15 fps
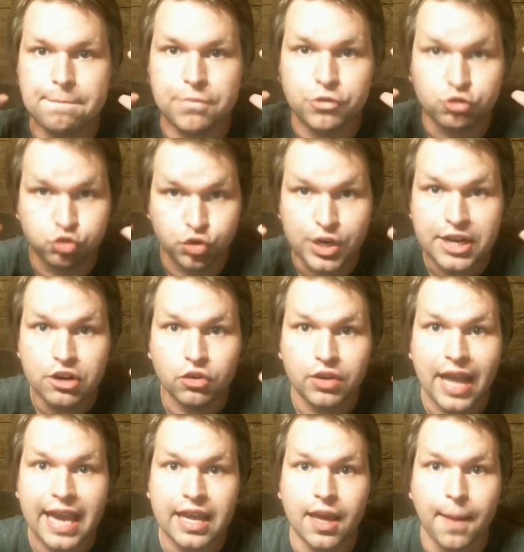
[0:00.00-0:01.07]
treat her
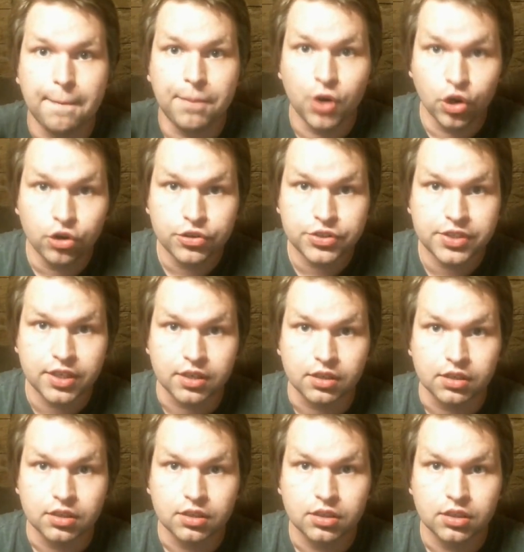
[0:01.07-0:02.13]
like a person?
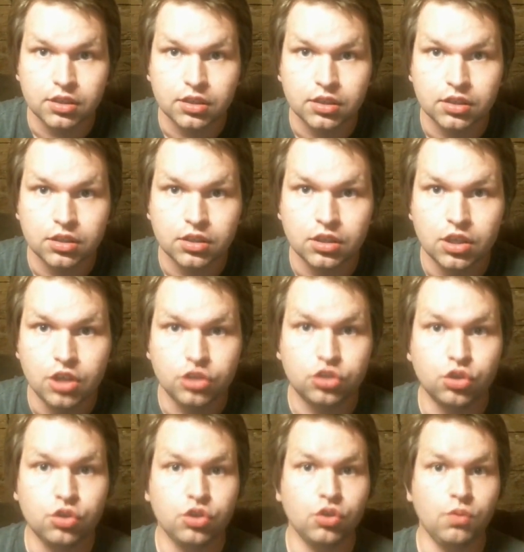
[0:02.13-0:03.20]

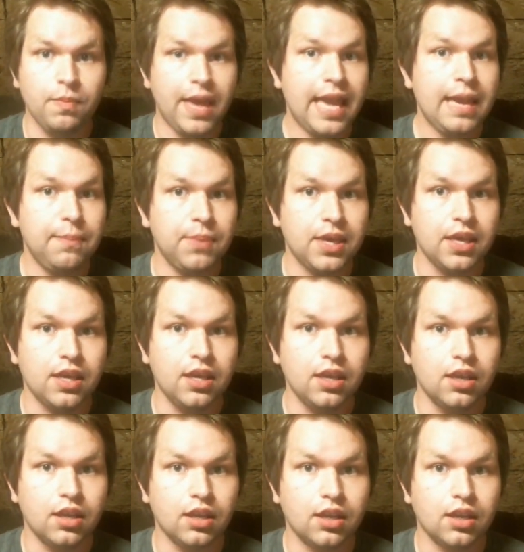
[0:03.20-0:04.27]
Do you
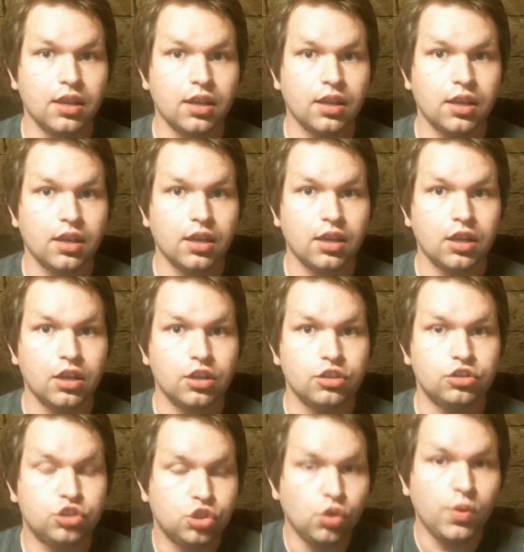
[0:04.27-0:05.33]
maybe
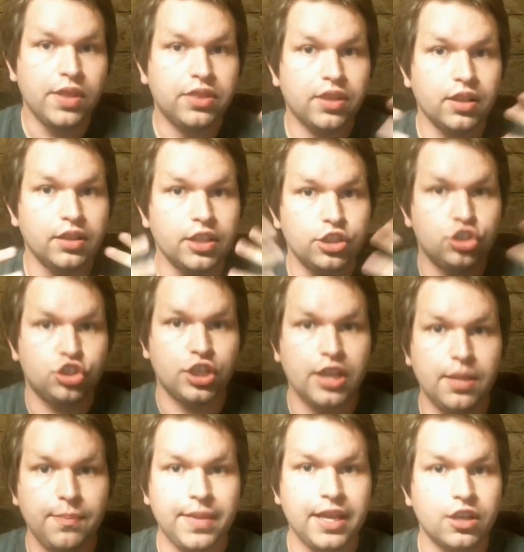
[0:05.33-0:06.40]
do it the
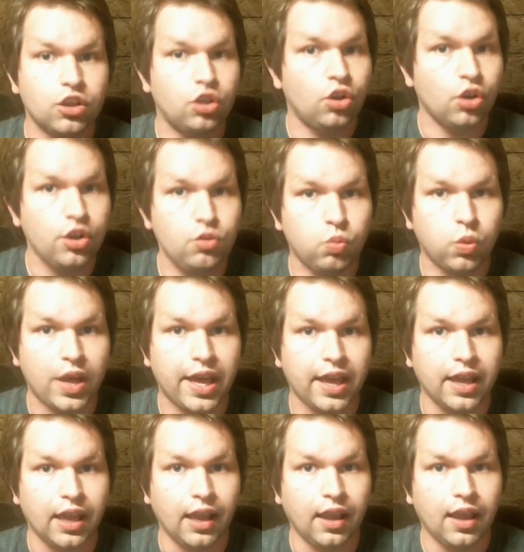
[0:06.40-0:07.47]
legitimate good
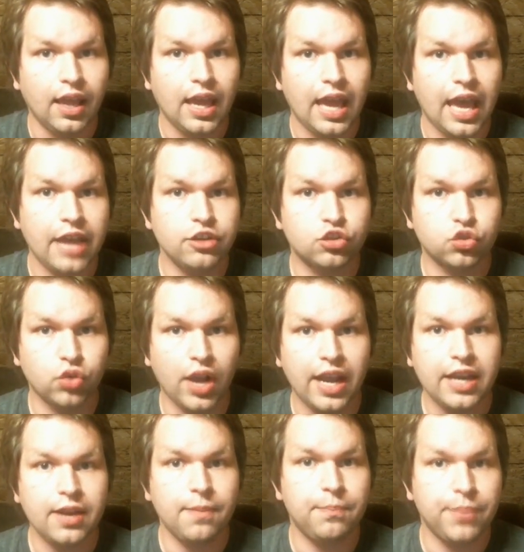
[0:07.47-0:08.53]
way and
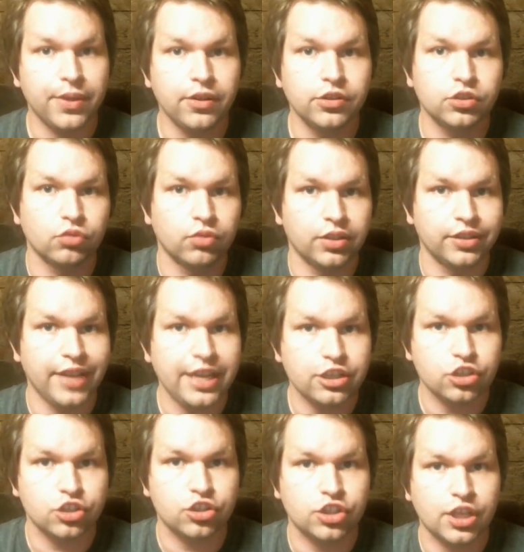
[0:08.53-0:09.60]
try to build a
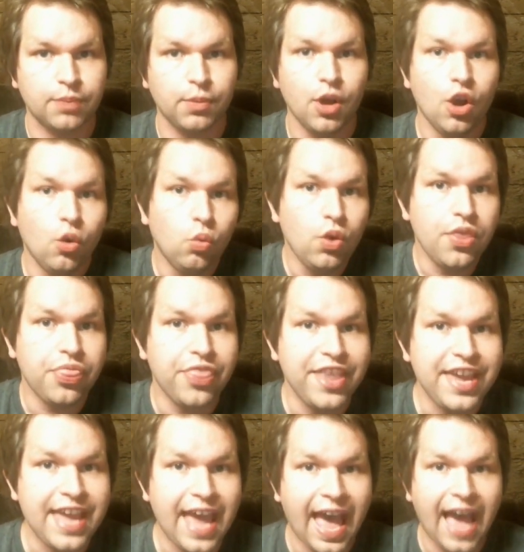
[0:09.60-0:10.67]
relationship with
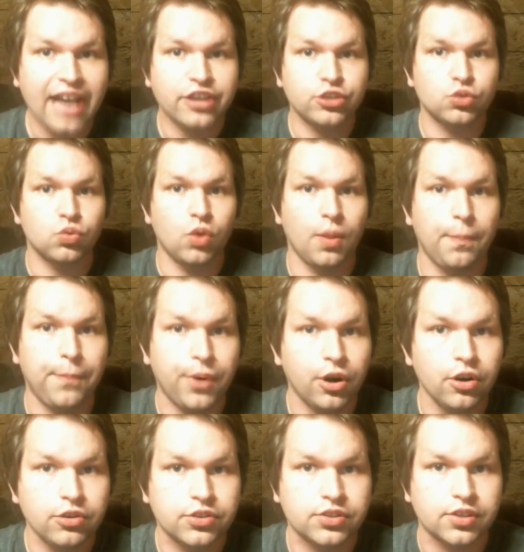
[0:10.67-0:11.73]
the actual
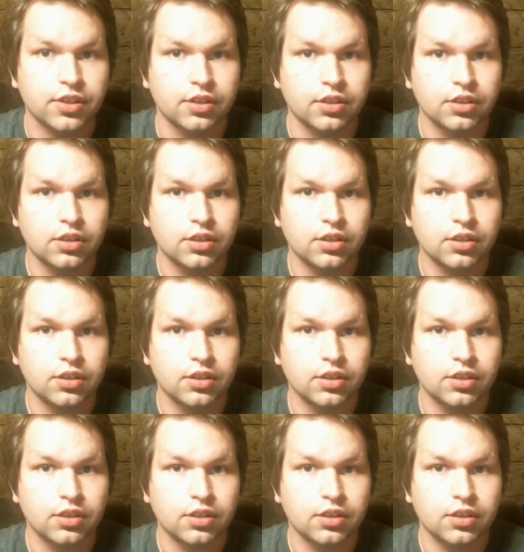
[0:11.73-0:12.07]
person?